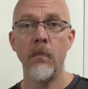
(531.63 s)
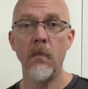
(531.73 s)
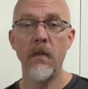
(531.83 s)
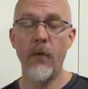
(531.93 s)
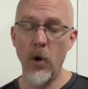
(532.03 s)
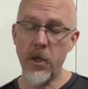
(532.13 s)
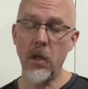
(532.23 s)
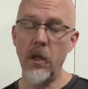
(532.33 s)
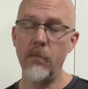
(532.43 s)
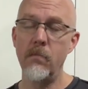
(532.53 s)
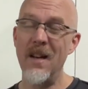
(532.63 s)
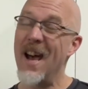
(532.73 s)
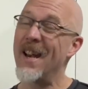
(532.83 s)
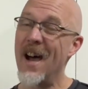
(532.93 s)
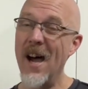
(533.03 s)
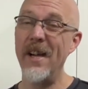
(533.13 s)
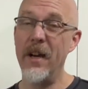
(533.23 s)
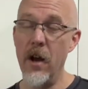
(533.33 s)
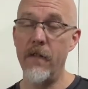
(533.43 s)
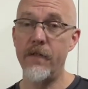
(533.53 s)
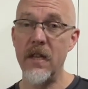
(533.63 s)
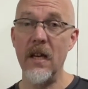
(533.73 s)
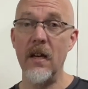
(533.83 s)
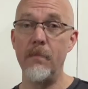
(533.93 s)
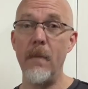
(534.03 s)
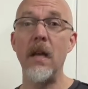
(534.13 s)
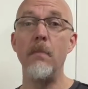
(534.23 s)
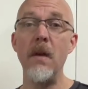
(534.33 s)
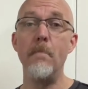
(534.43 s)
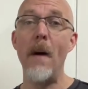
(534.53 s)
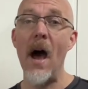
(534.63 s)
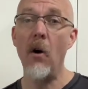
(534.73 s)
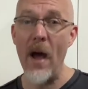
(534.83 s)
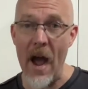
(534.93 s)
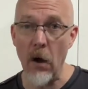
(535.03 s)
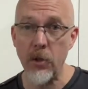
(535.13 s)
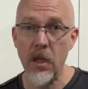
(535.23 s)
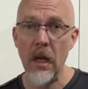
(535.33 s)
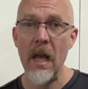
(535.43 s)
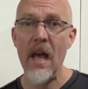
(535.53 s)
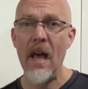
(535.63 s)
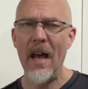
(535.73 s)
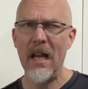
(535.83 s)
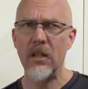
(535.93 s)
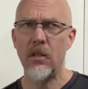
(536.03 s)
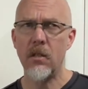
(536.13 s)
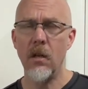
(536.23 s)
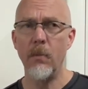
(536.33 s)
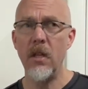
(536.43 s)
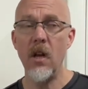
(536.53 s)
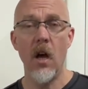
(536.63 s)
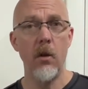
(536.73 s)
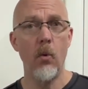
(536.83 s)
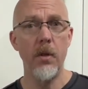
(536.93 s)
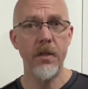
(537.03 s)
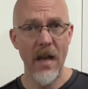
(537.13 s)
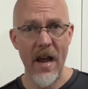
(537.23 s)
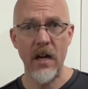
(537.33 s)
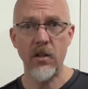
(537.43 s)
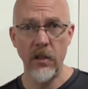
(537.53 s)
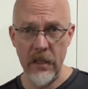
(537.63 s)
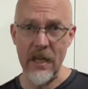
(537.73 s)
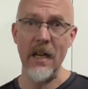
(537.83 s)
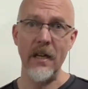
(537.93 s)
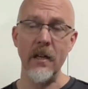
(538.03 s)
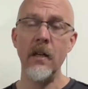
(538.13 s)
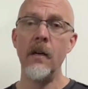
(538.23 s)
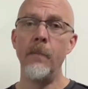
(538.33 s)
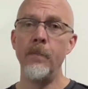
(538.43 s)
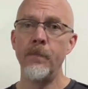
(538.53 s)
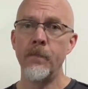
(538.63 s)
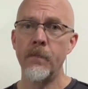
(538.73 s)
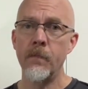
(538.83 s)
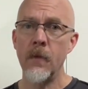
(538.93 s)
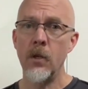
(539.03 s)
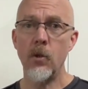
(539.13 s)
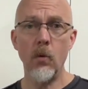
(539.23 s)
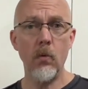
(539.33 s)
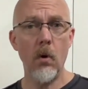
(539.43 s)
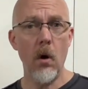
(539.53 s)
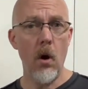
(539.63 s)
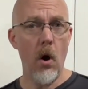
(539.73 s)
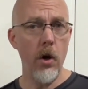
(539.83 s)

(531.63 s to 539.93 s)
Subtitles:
fortunately not high enough to make me bow out, as some of the other ones actually did. So, are